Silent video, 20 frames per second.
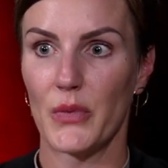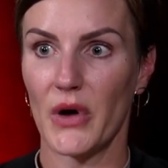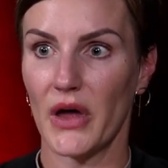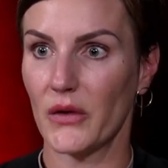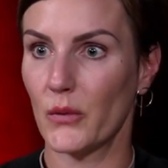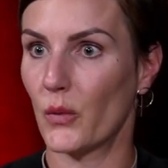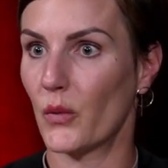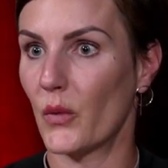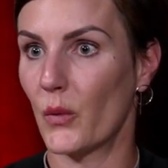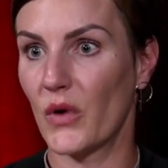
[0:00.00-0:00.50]

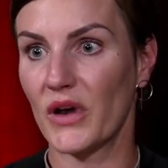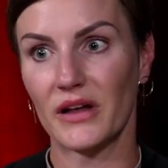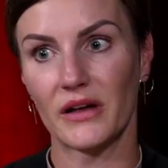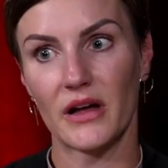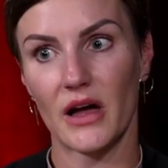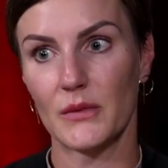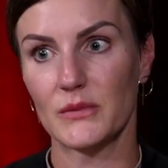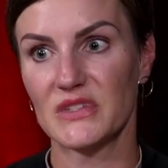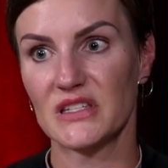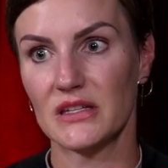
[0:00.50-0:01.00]
But when
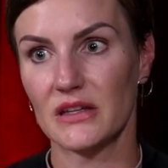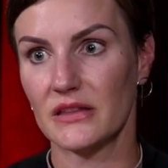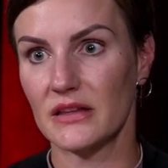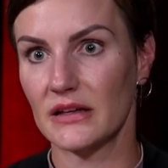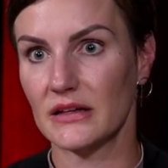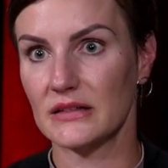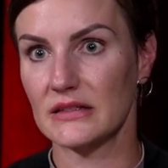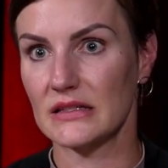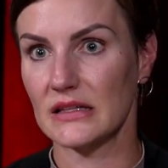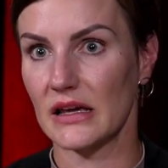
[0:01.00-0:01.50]
it comes to
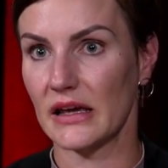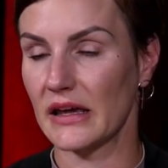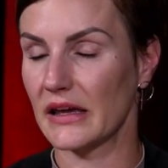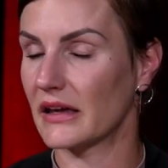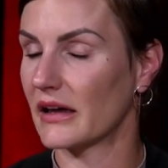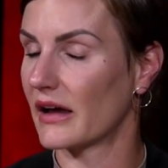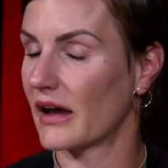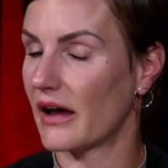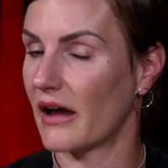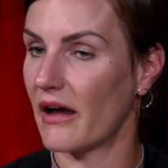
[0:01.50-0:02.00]
things
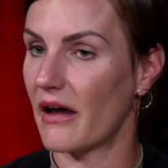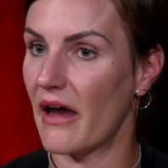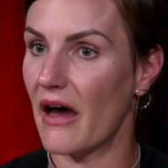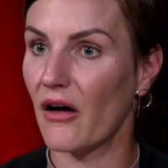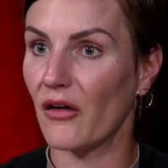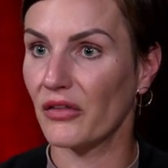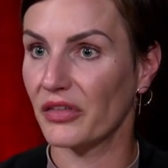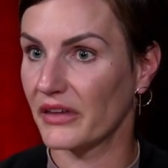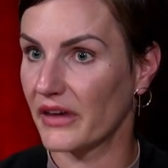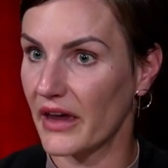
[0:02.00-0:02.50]
like uh,
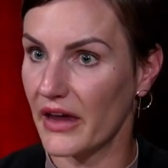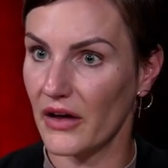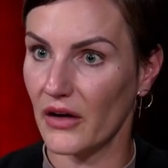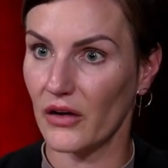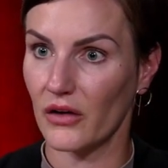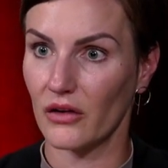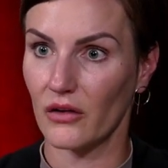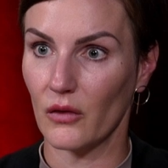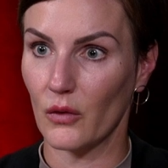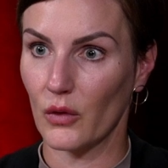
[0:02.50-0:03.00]

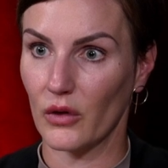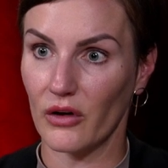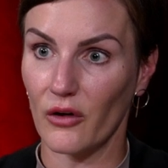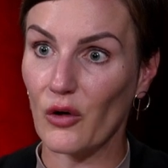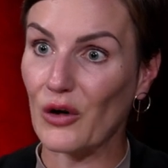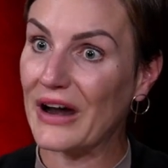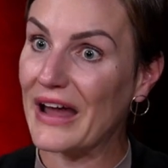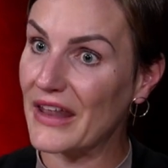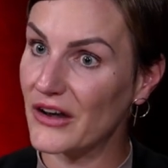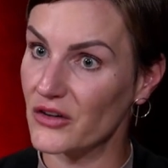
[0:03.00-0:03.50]
healthcare or,
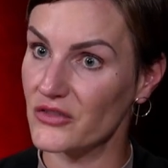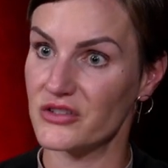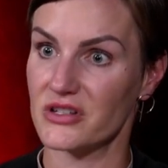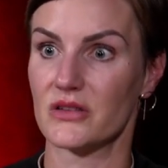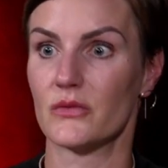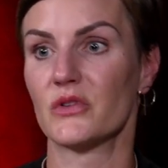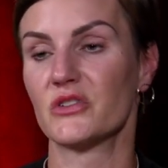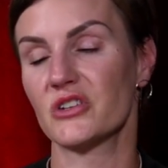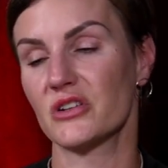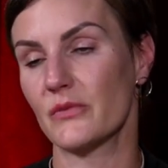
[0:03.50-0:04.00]
or
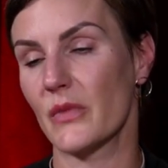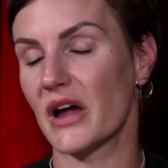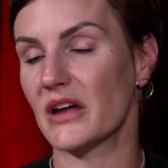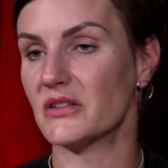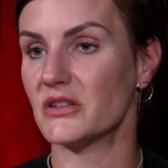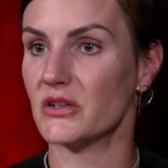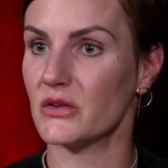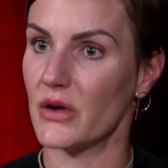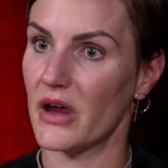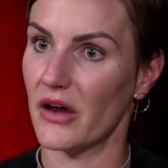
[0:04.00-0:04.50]
energy, which are
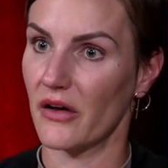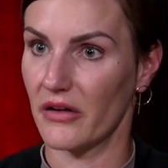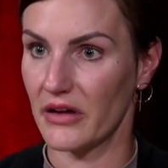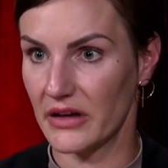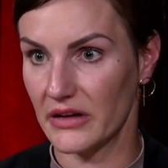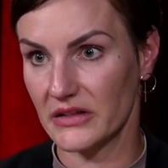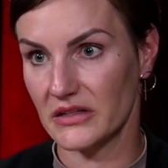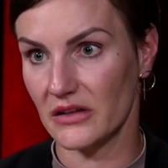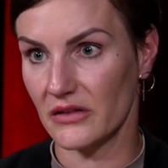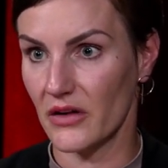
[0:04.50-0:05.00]
my two
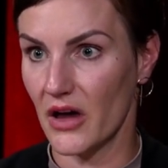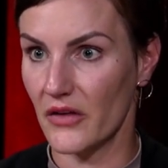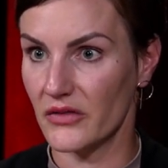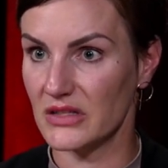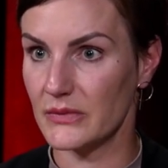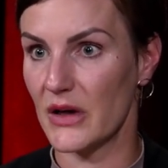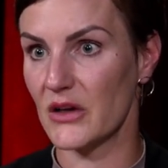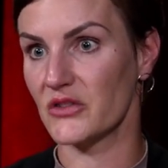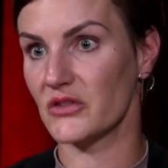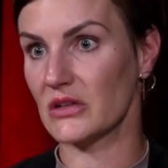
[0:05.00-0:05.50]
areas of,
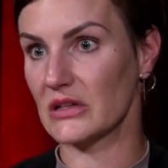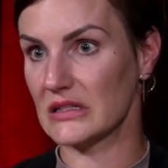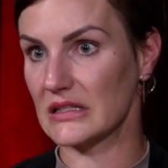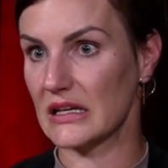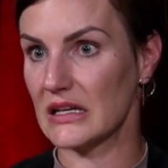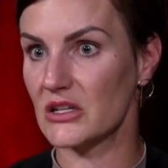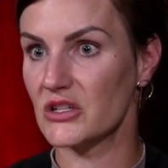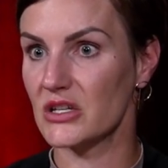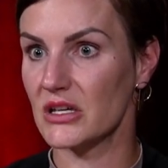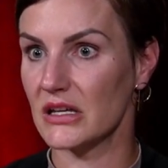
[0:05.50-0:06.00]
of
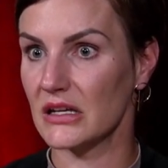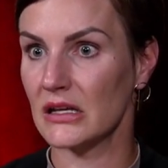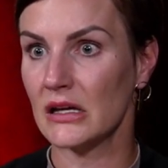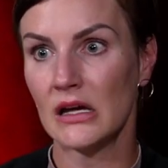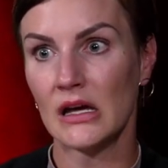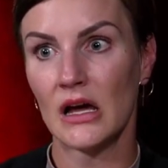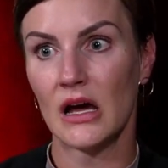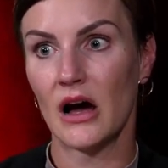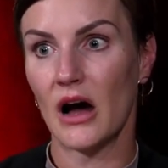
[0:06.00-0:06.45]
specialization,